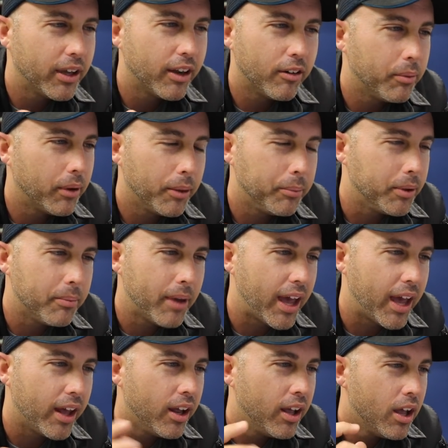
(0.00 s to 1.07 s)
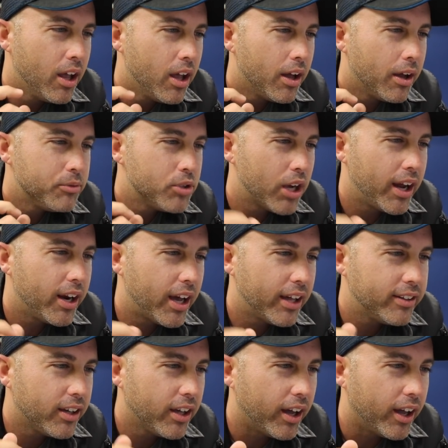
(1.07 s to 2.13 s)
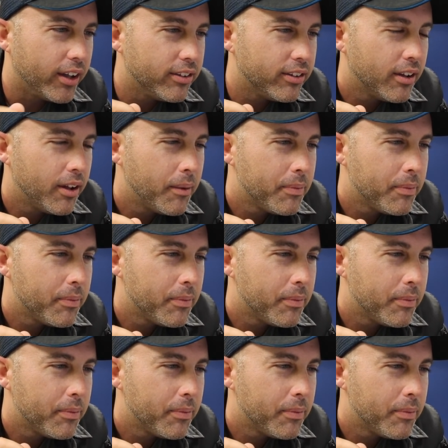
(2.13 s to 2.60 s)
everybody will be mad. I'm trying not to cuss.